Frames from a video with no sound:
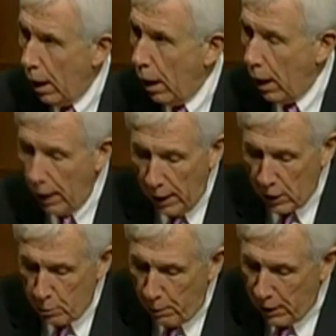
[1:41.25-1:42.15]
High
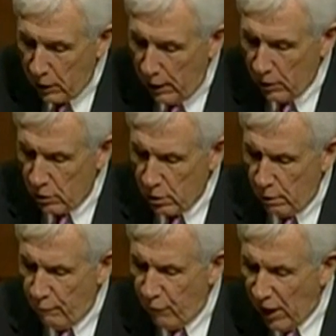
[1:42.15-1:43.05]
expectations
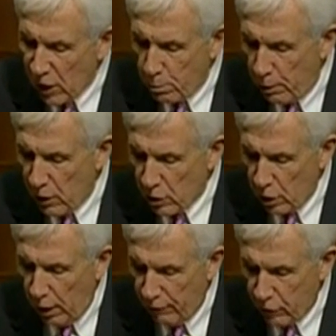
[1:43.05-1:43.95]
and fast-paced
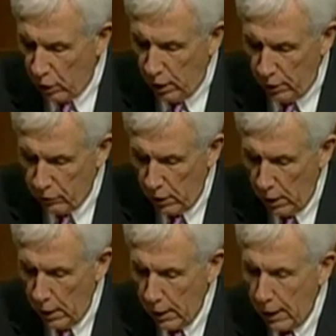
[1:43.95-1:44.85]
lifestyles
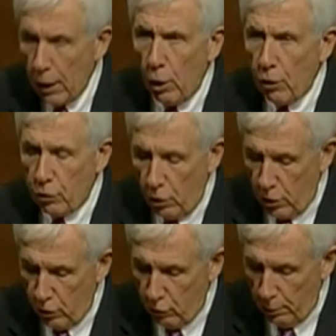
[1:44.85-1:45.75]
can also
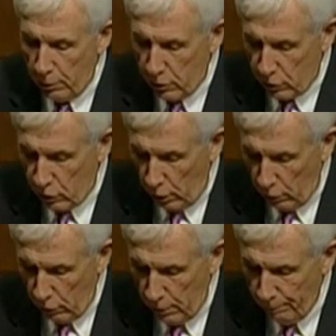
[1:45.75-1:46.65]
contribute to
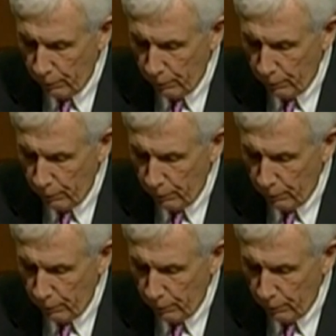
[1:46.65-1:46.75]
stuttering.